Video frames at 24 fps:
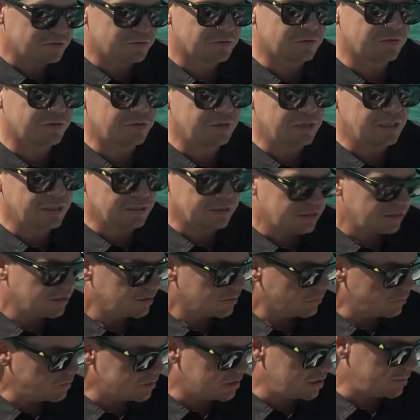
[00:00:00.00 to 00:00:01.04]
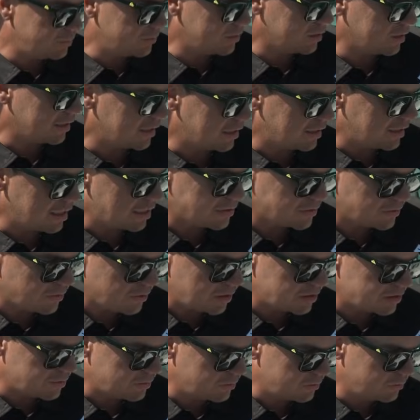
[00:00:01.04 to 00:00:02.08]
sort of thing. Wow. You typically get that
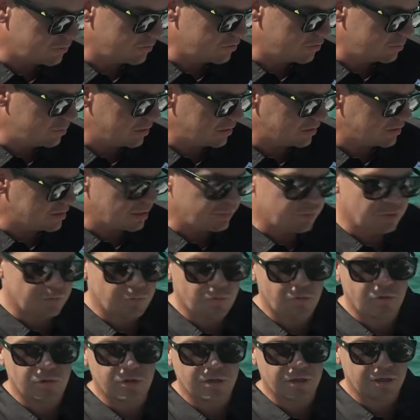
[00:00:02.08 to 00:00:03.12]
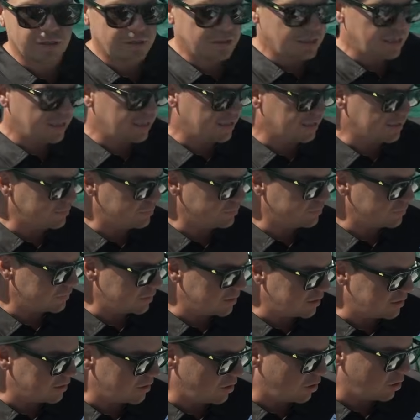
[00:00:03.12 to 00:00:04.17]
size a little bit deeper water
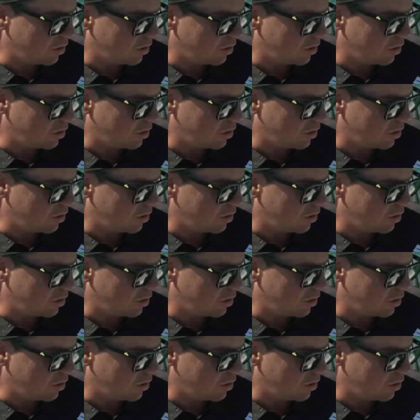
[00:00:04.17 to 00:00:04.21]
in the